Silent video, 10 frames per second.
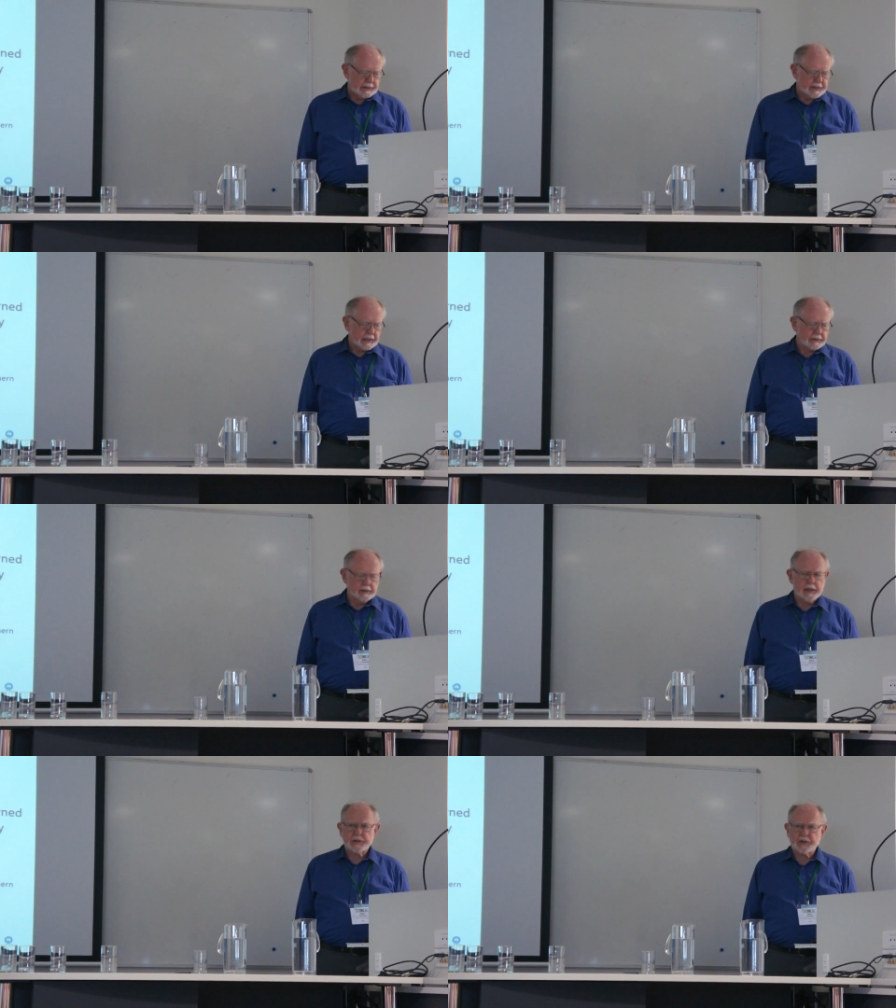
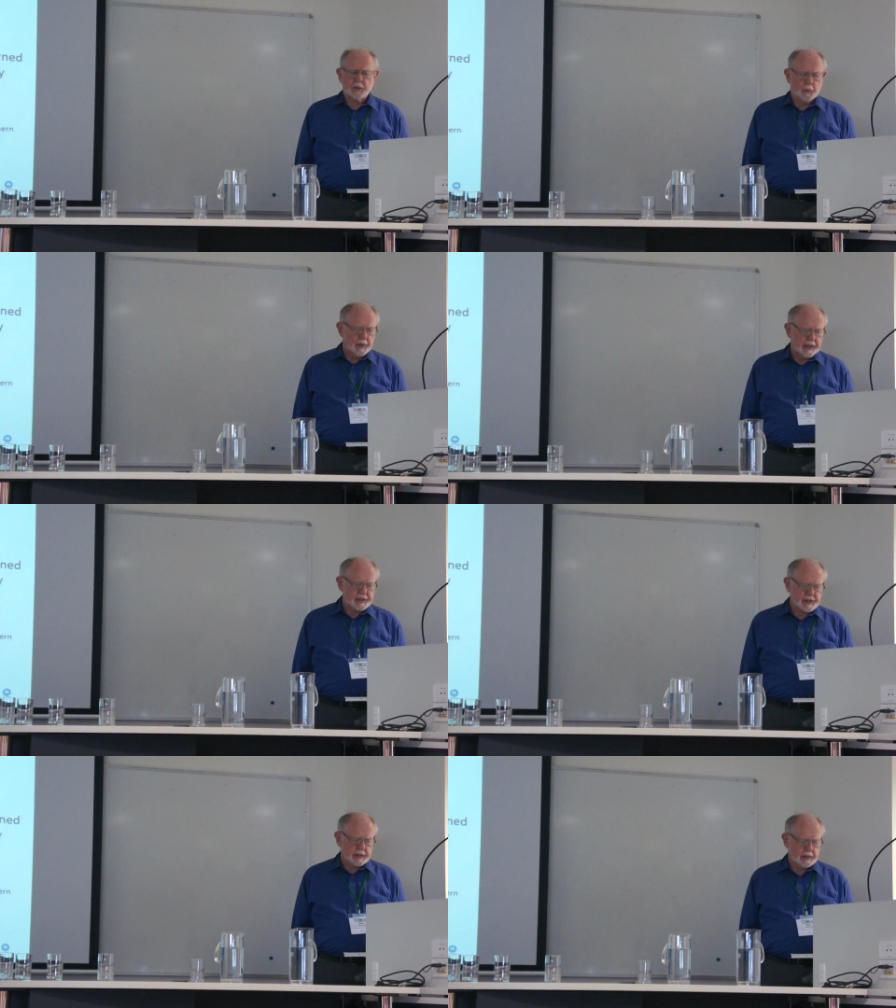technological
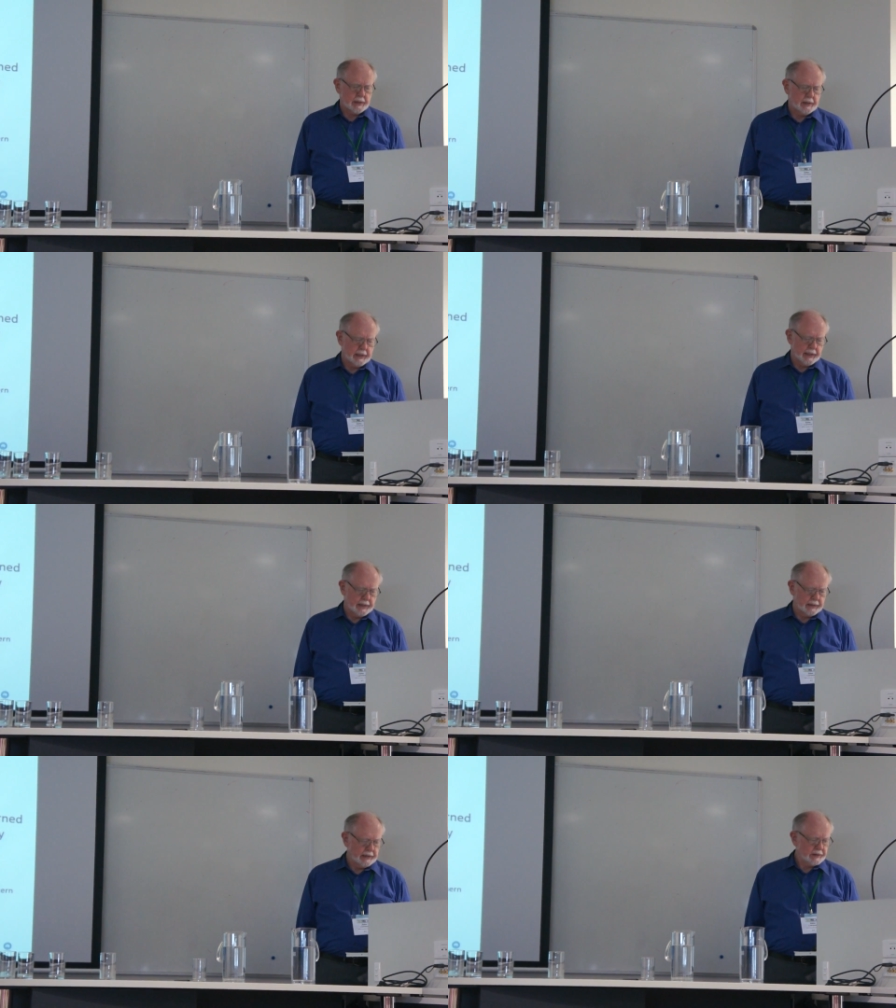base
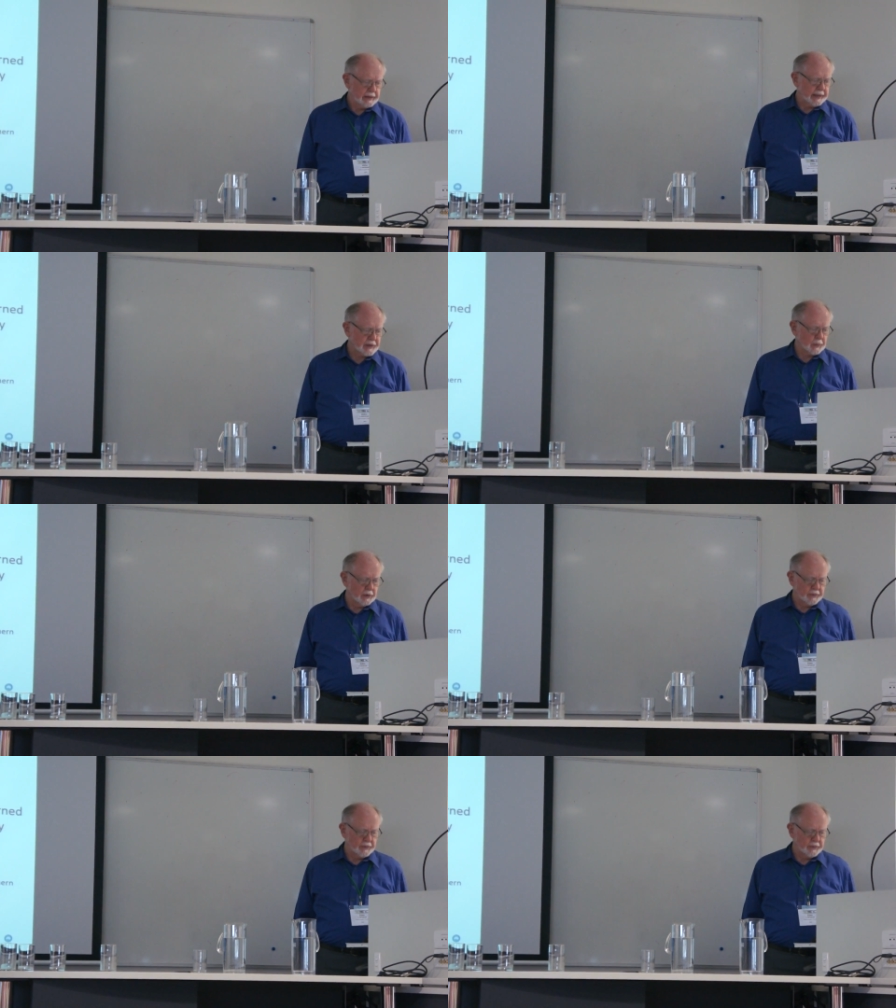and intellectual